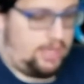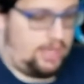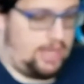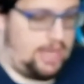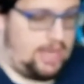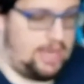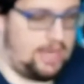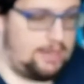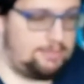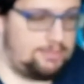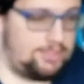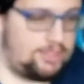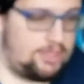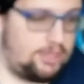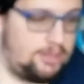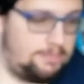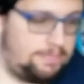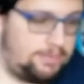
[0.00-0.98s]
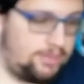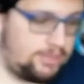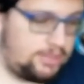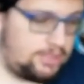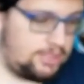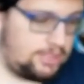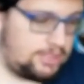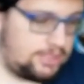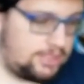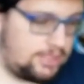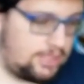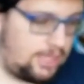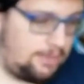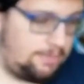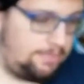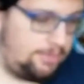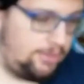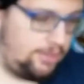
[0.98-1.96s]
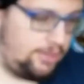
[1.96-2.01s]
And I'm just gonna put this, I'll
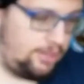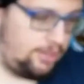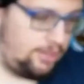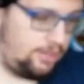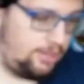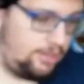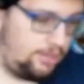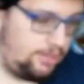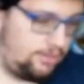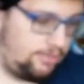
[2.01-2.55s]
put her